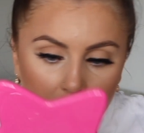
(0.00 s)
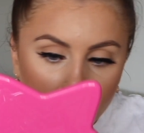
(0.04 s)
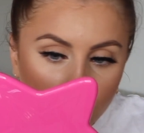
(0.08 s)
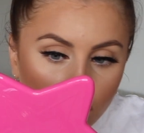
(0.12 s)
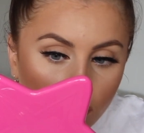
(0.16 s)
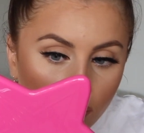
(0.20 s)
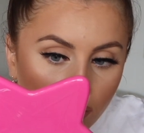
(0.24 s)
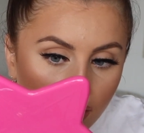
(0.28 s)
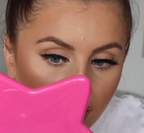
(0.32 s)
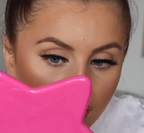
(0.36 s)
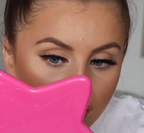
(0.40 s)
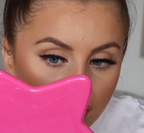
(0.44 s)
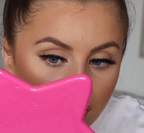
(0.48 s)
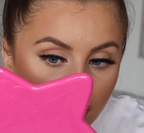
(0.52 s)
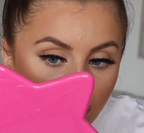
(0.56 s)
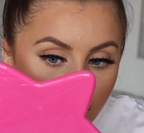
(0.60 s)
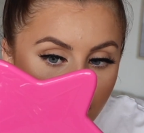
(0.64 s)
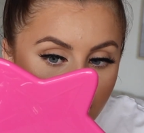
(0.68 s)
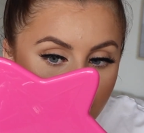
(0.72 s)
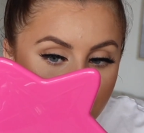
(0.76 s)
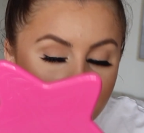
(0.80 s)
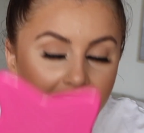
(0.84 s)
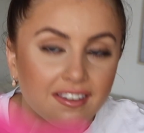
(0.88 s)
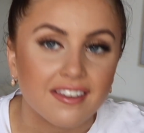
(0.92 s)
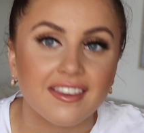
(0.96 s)
quite
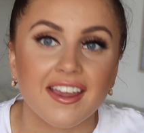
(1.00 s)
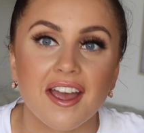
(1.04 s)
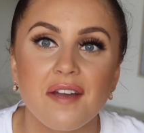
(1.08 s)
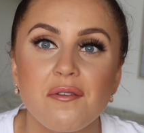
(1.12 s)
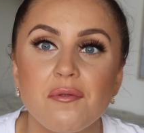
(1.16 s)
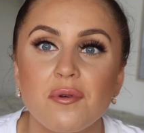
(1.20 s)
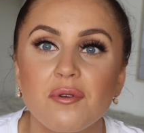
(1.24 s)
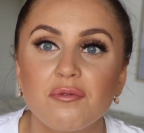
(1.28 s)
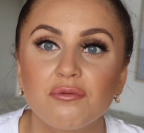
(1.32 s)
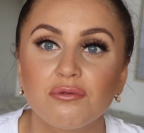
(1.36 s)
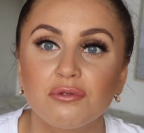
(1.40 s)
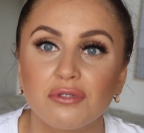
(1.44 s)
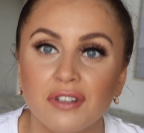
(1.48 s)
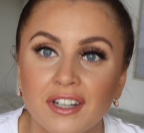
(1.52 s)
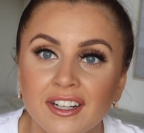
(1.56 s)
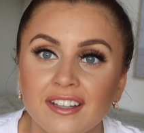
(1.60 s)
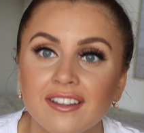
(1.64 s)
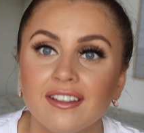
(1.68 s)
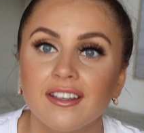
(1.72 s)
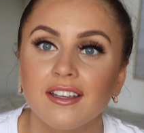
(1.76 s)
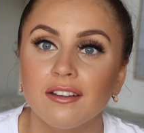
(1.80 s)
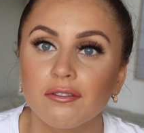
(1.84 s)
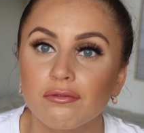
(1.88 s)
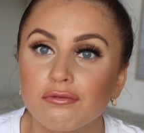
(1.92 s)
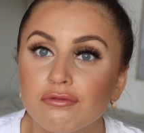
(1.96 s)
nice, and they were
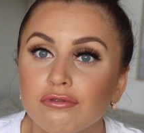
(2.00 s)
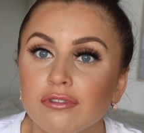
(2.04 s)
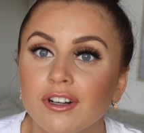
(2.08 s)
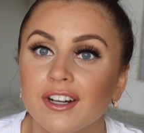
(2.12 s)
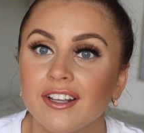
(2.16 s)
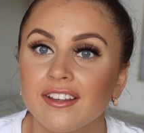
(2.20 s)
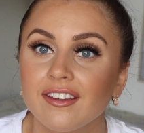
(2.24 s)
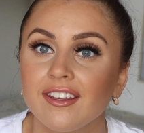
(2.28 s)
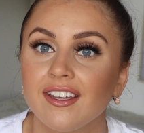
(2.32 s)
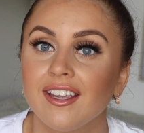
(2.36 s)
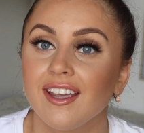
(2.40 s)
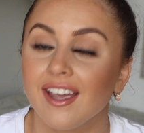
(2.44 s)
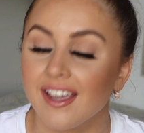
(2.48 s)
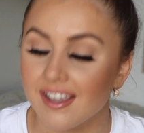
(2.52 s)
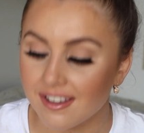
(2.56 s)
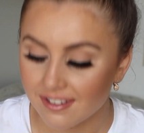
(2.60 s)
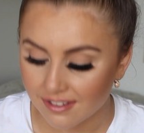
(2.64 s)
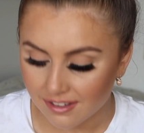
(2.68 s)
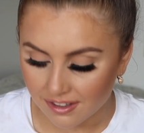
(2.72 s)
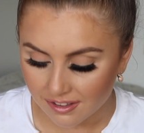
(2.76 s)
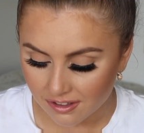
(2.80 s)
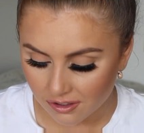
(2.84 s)
really, really easy